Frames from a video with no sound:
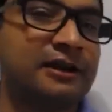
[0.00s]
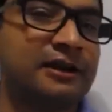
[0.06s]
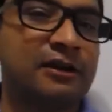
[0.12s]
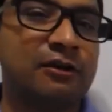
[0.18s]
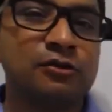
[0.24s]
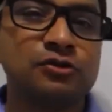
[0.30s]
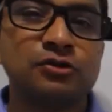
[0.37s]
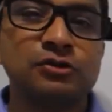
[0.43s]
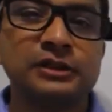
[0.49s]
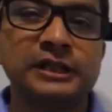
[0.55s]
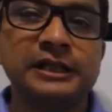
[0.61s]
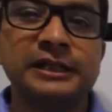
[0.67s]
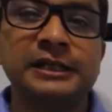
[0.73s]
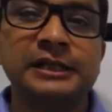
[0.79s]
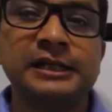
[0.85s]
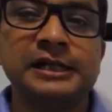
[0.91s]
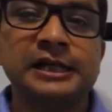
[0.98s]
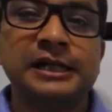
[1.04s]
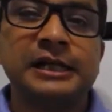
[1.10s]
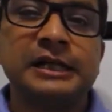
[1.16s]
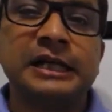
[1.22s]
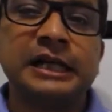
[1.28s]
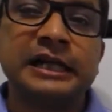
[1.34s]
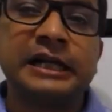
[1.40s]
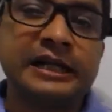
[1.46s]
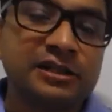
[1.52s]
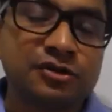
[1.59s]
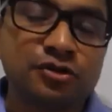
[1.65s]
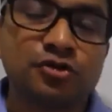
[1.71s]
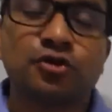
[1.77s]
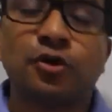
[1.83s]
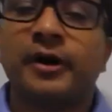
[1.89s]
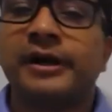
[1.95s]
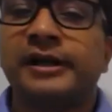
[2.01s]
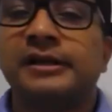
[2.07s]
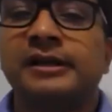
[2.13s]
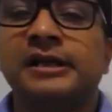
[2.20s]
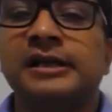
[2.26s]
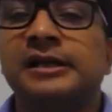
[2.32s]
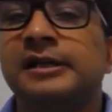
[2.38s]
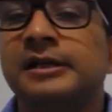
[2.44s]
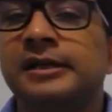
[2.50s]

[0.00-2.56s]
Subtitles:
and also the details to join the